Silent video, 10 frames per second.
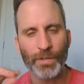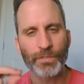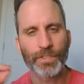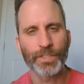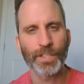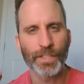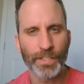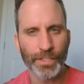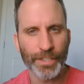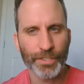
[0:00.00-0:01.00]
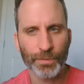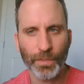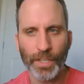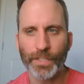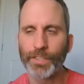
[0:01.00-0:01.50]
would say it in this
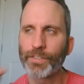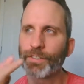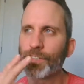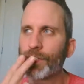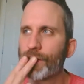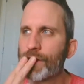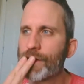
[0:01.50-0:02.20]
way, or